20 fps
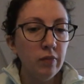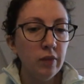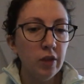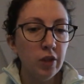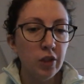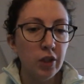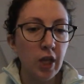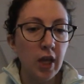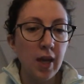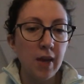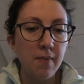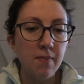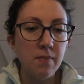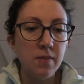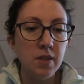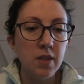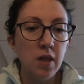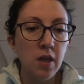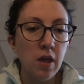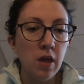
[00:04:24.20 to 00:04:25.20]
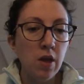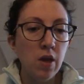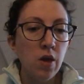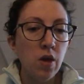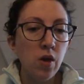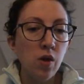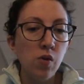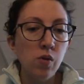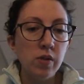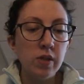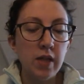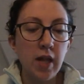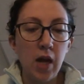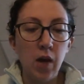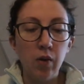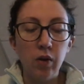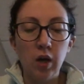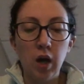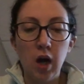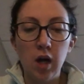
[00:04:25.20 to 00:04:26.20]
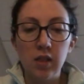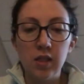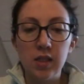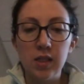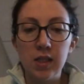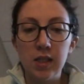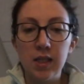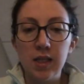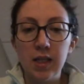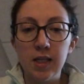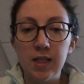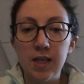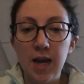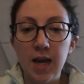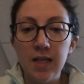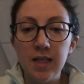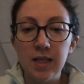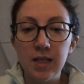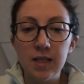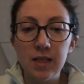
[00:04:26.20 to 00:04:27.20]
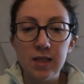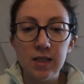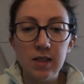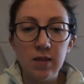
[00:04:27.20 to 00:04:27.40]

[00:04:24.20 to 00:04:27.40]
James, who was now in constant attendance,